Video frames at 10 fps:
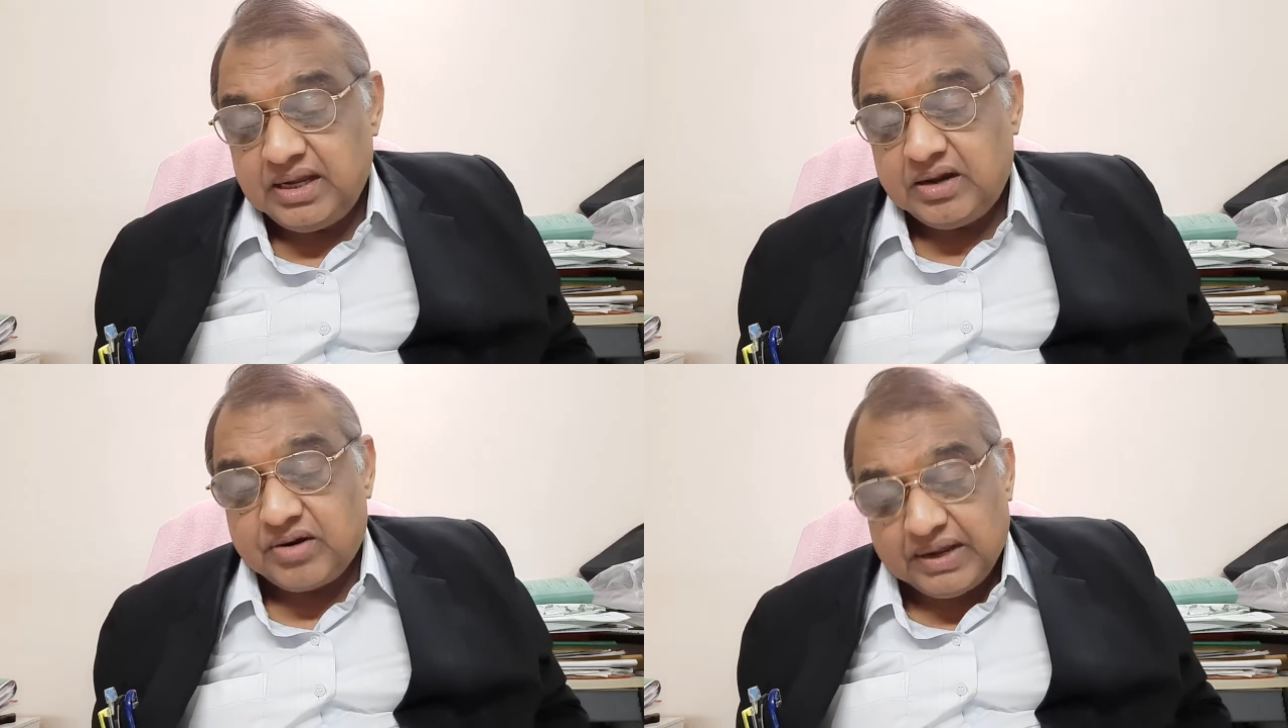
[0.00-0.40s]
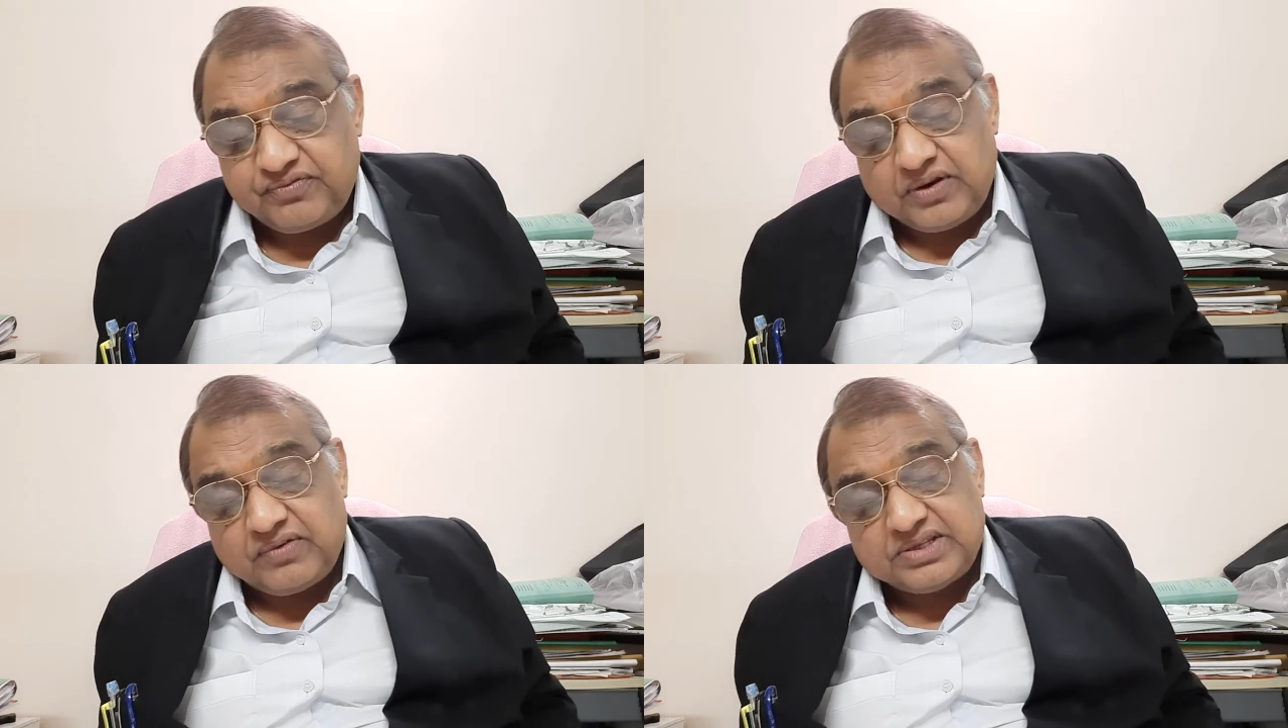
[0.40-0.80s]

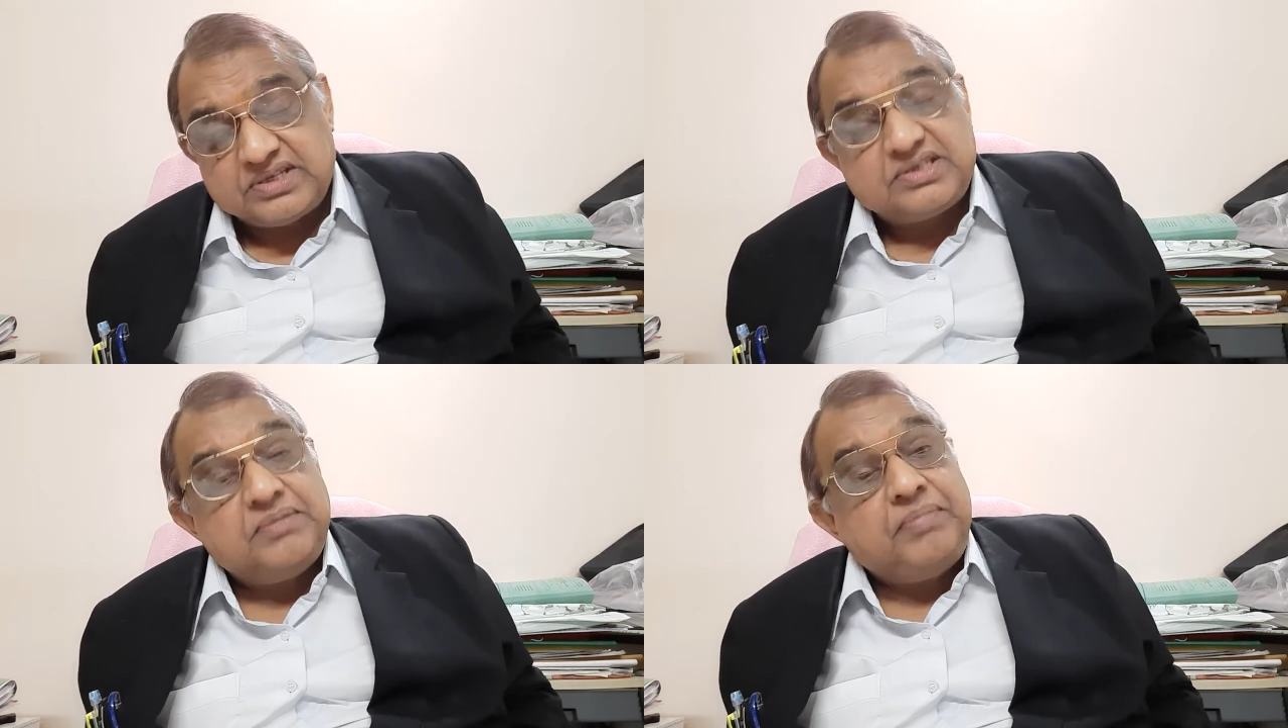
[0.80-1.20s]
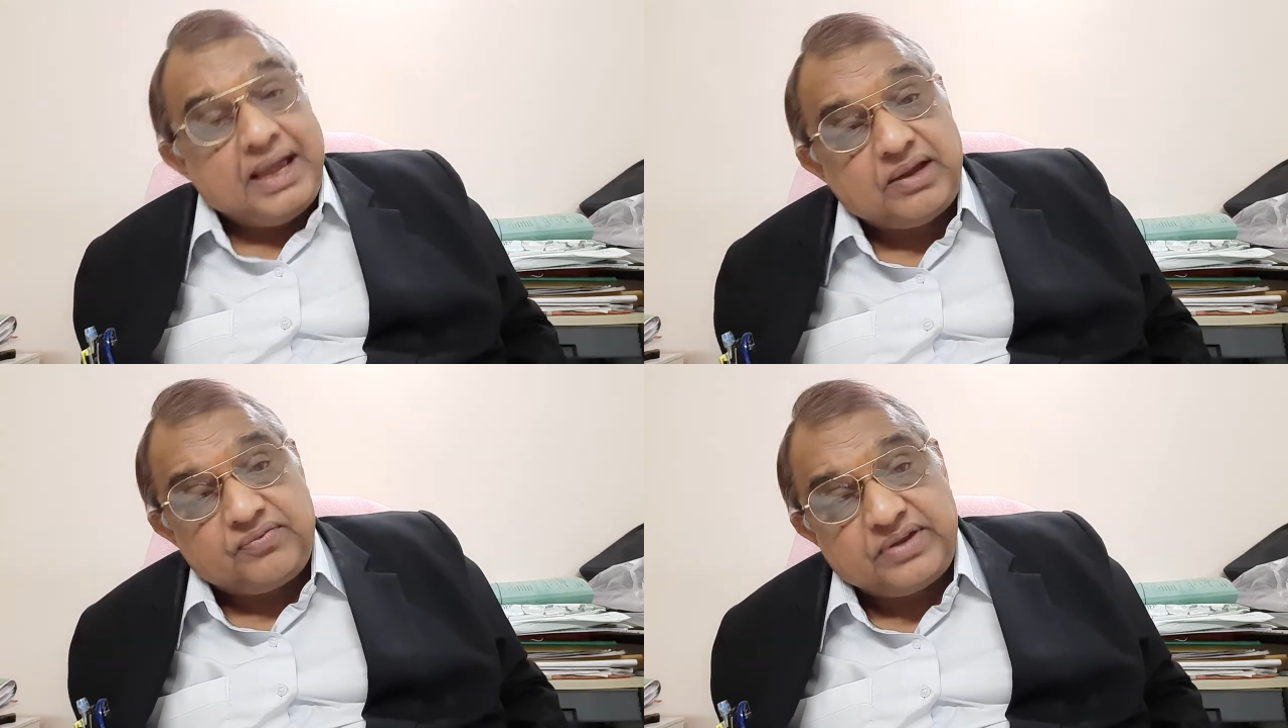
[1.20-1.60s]
Raffle versus the
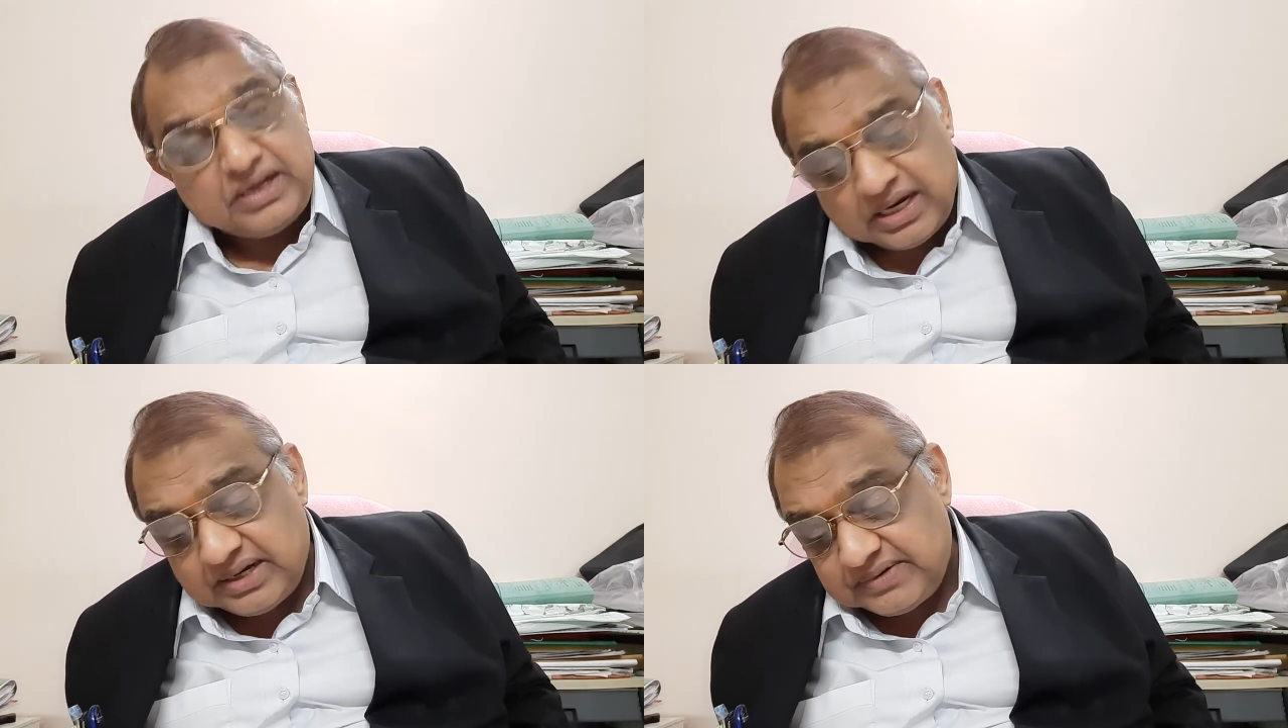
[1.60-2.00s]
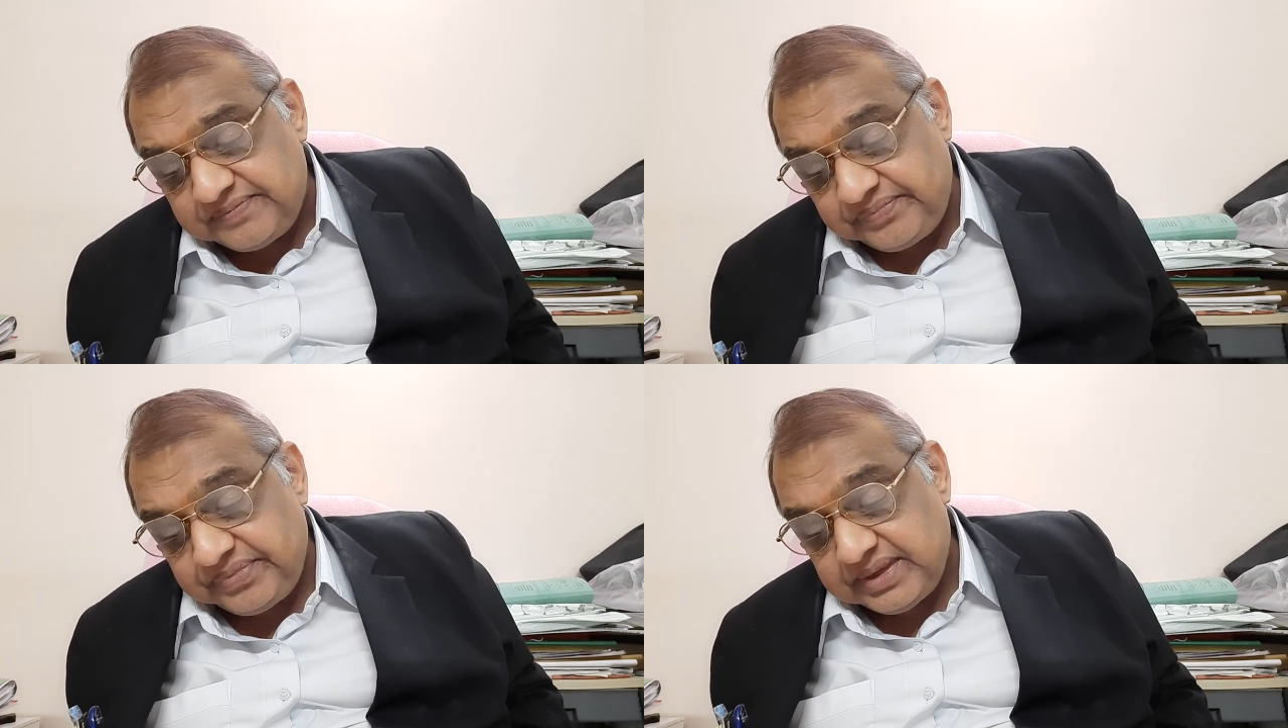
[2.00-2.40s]
Bank of England,
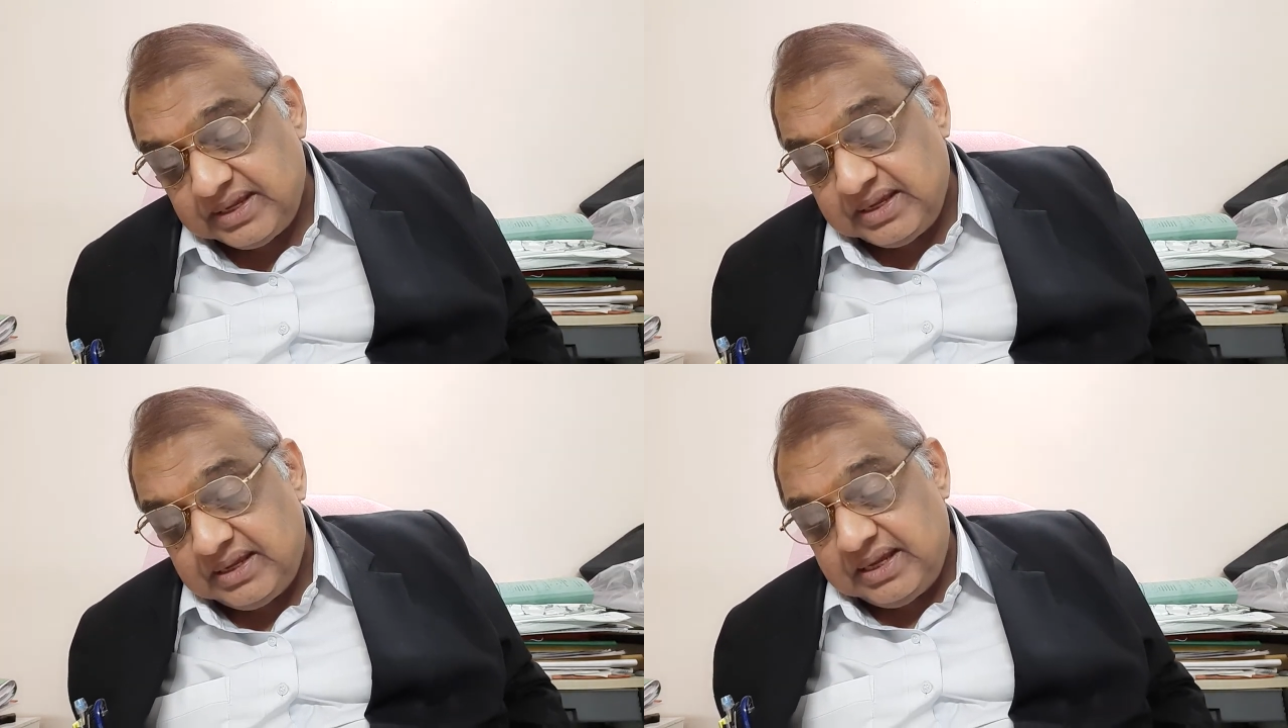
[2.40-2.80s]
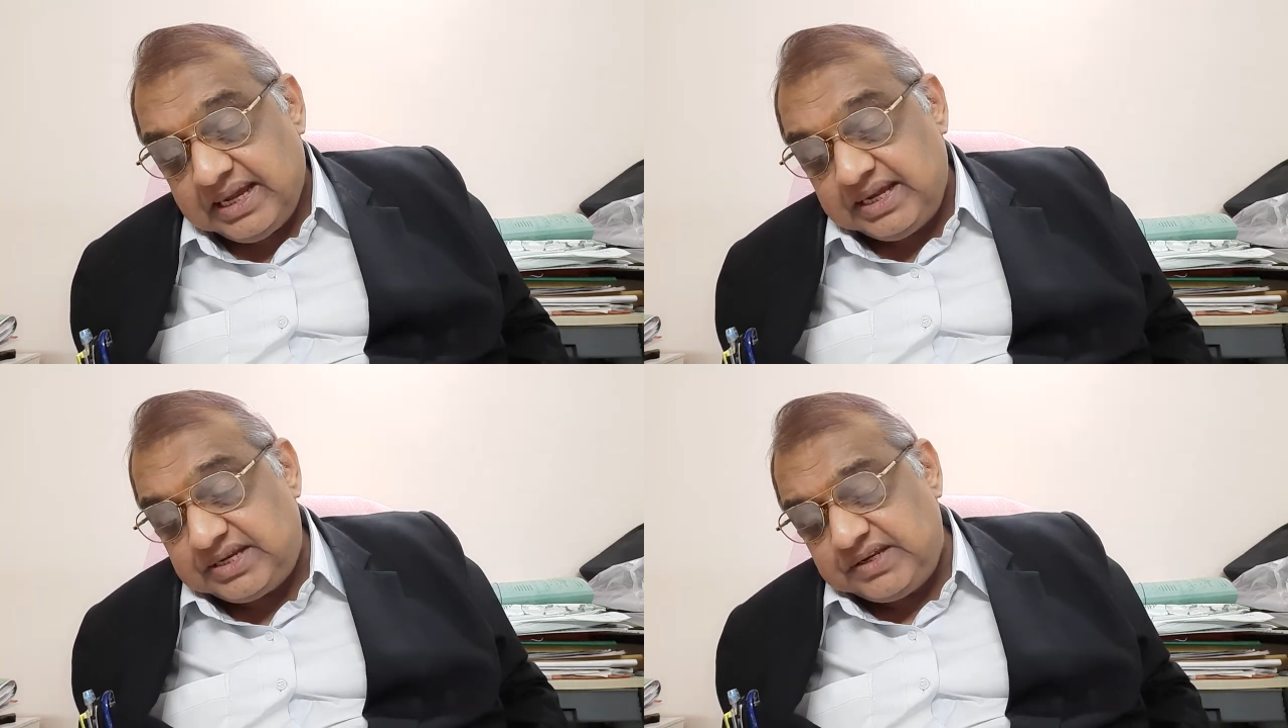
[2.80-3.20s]

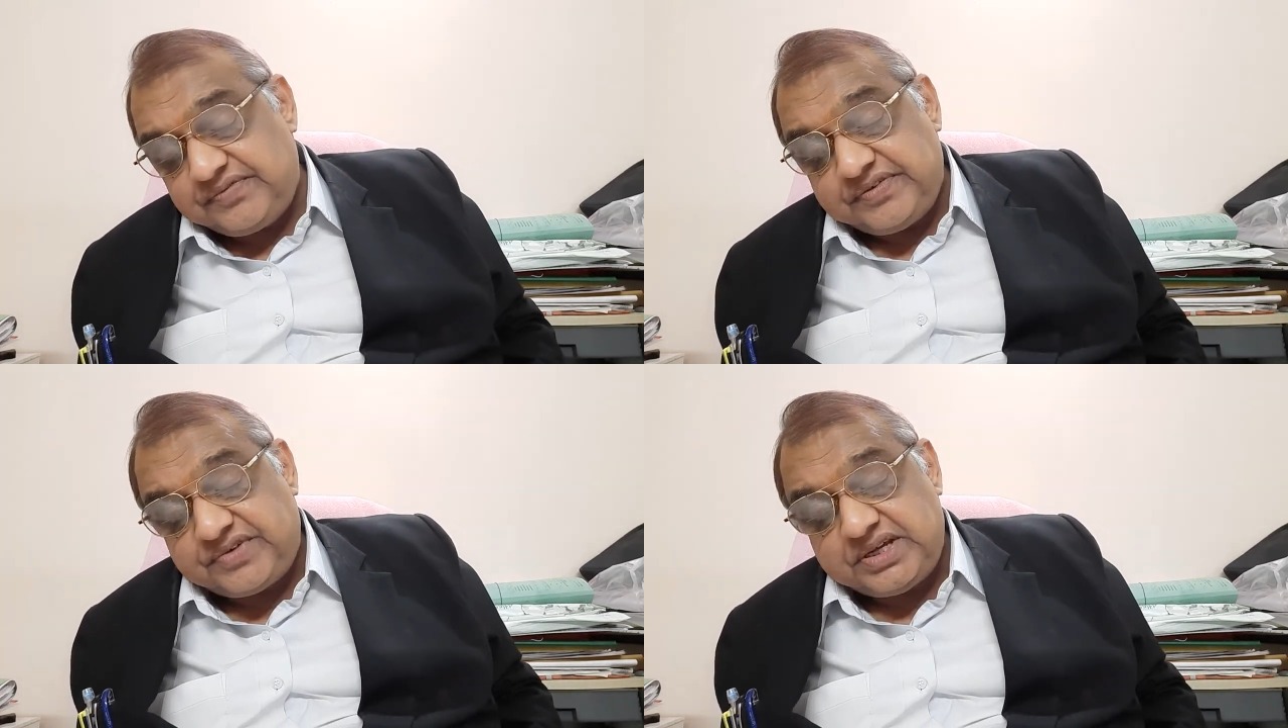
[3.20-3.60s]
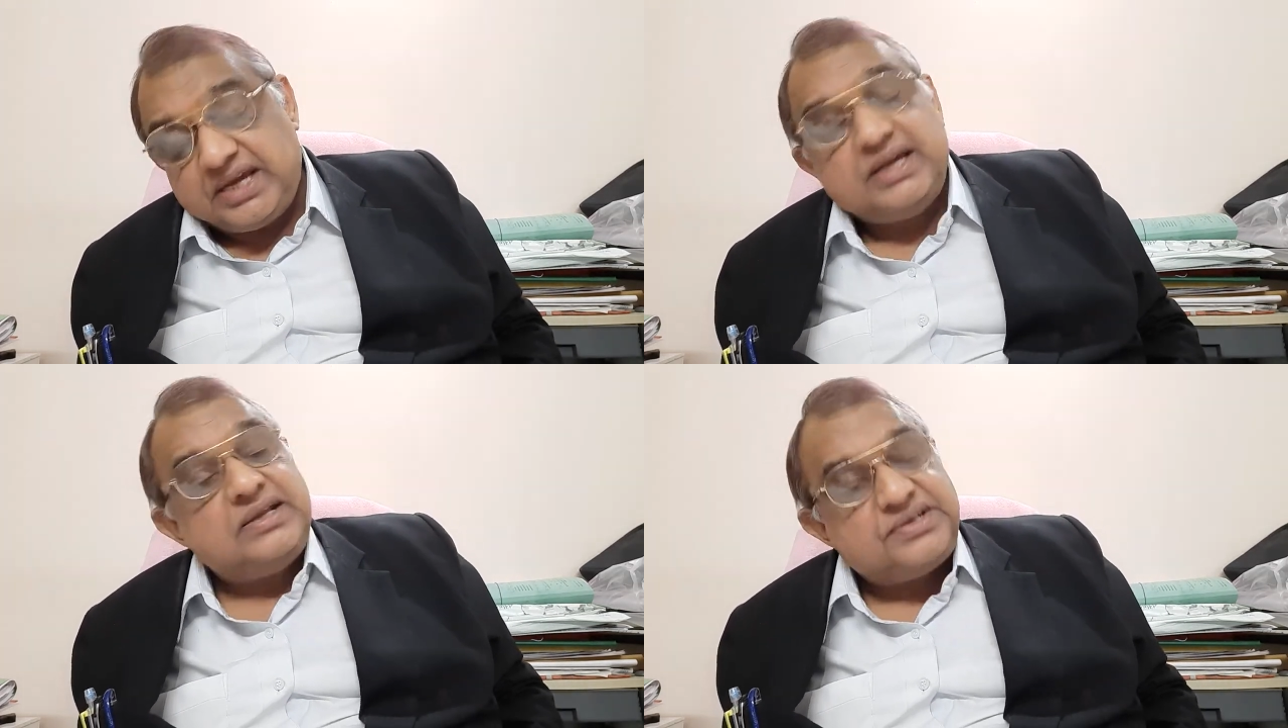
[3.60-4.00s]

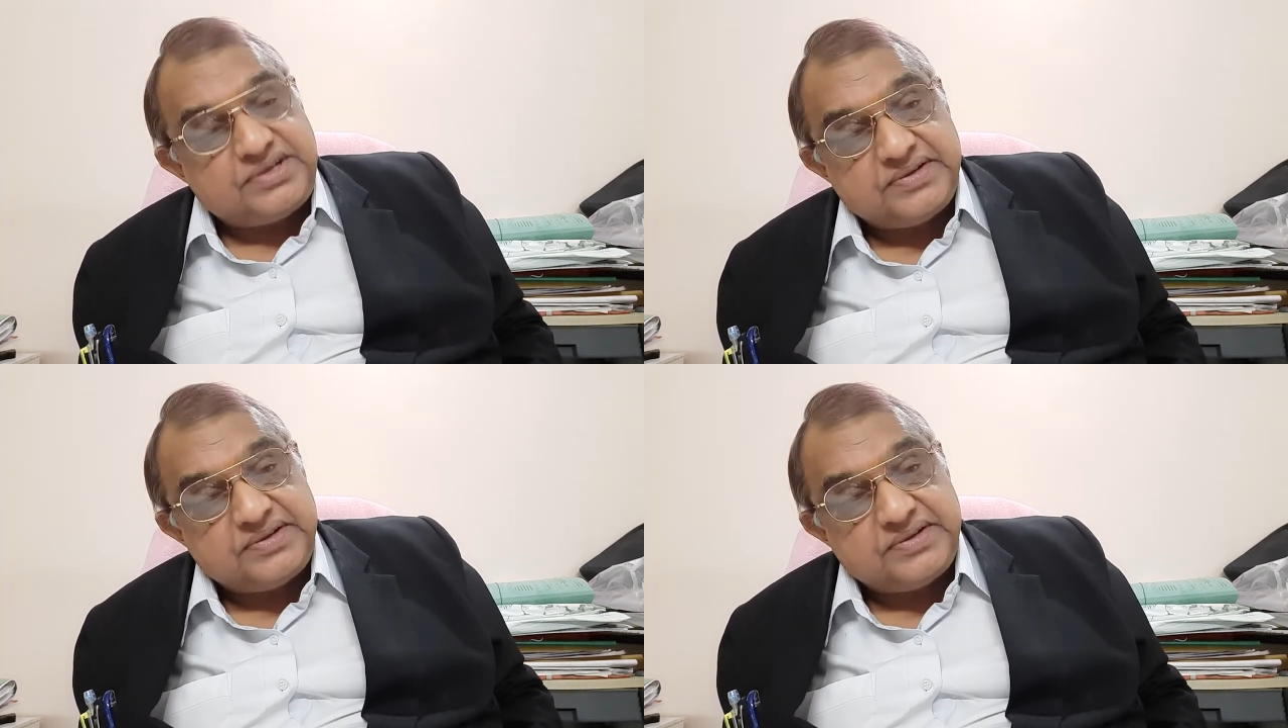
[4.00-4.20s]
1858.